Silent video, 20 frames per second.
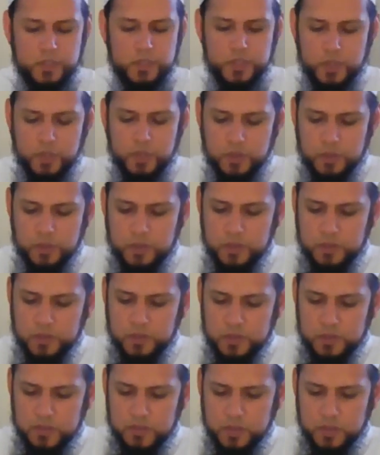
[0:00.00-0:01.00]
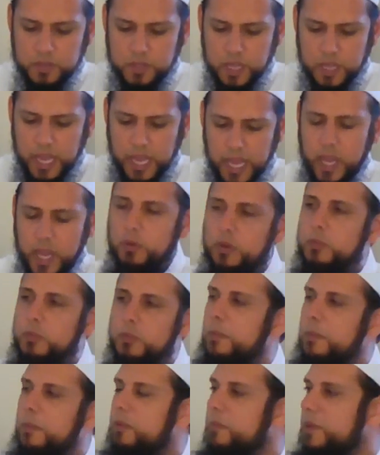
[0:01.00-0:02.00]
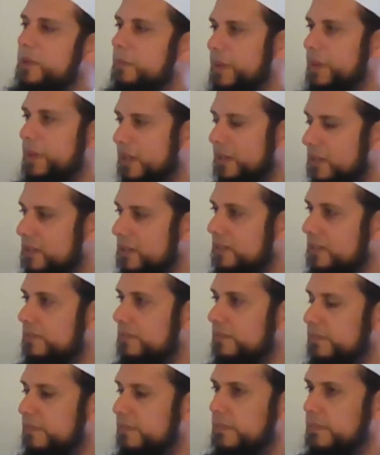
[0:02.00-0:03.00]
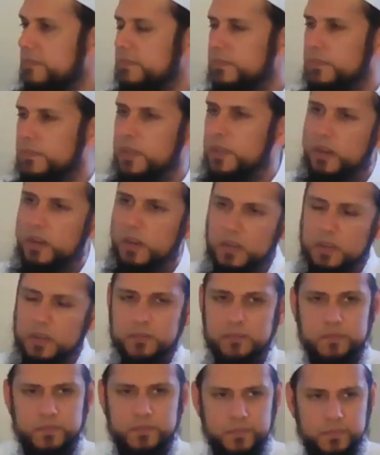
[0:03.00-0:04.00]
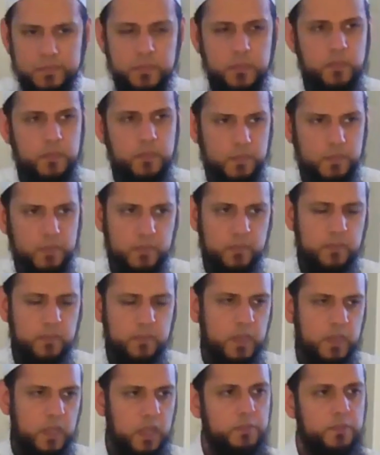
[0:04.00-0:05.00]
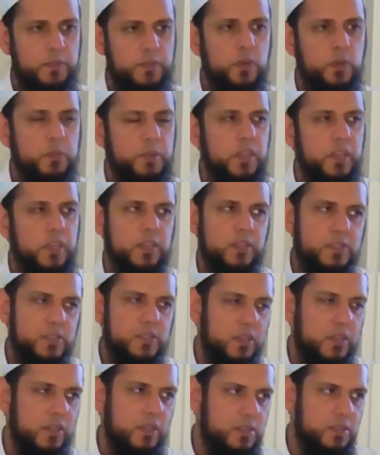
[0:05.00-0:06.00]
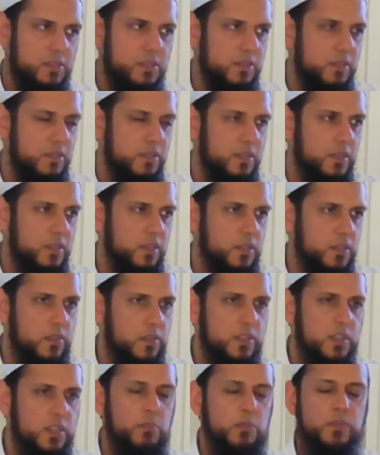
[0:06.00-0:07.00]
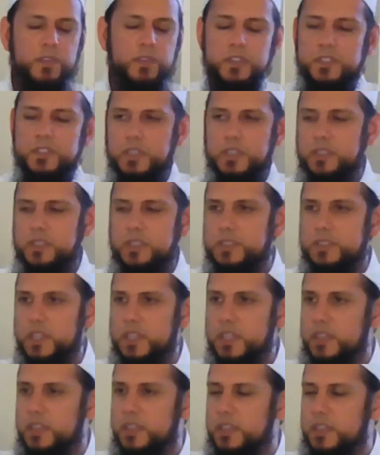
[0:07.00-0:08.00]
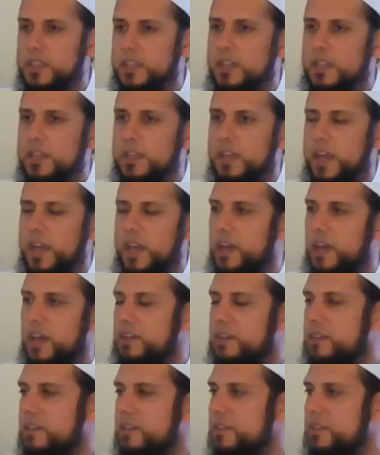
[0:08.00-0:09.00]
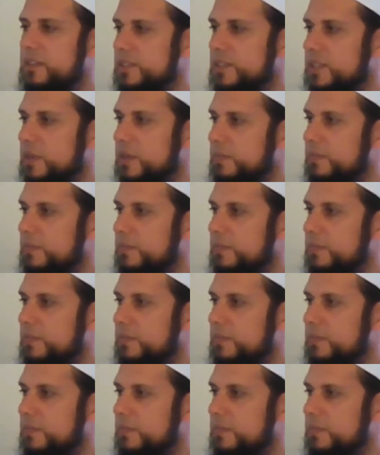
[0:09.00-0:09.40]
So how will people be paired? There are a few opinions on this. Some Mufassirin say, and this is